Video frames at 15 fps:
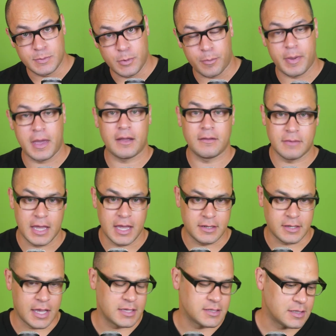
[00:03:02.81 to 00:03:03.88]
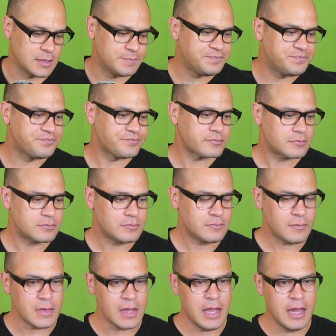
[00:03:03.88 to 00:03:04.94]
booked back, had to cancel it.
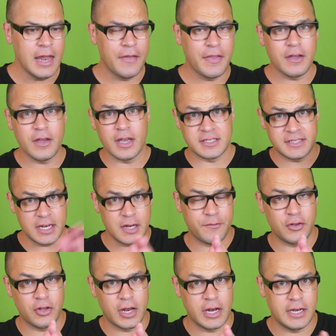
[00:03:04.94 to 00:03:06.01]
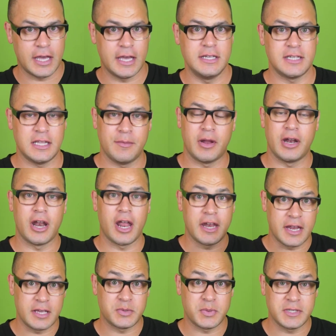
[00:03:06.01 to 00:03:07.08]
Now they extended it for 90 days, and then when 90
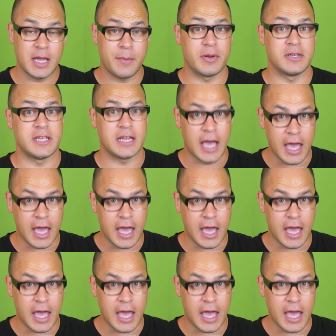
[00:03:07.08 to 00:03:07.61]
days was up, and I said,